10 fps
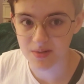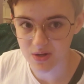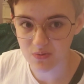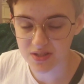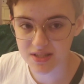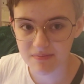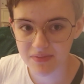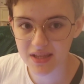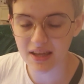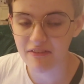It was
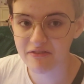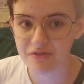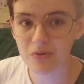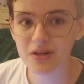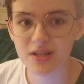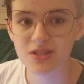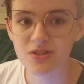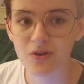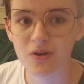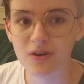something that
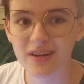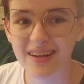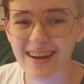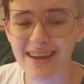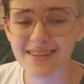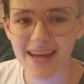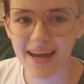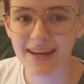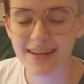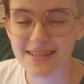focused on an
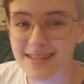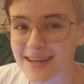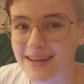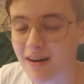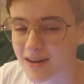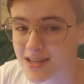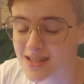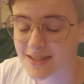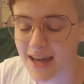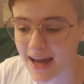antagonist that
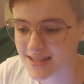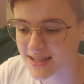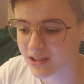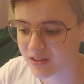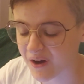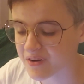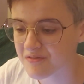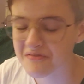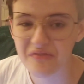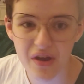honestly has a lot of
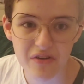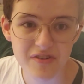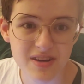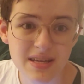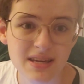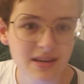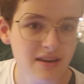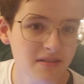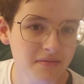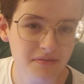very,
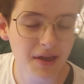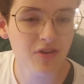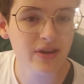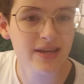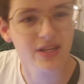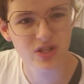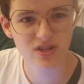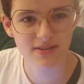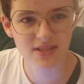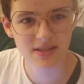very
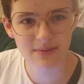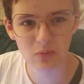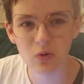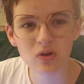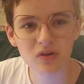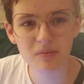interesting moral